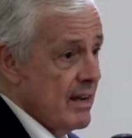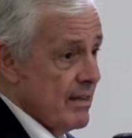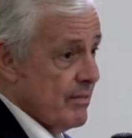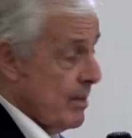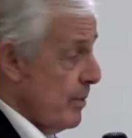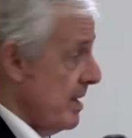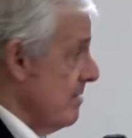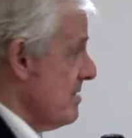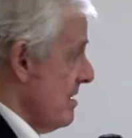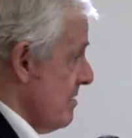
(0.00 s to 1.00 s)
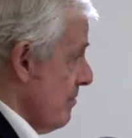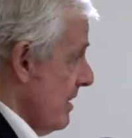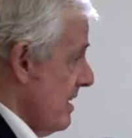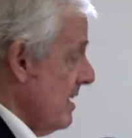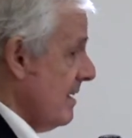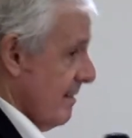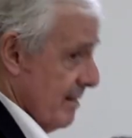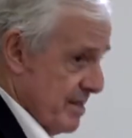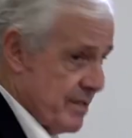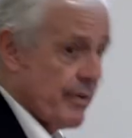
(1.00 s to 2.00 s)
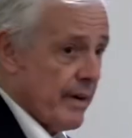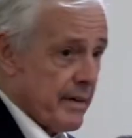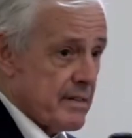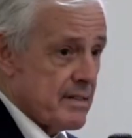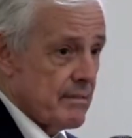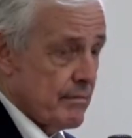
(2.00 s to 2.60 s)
You know, we use this ridiculous phrase.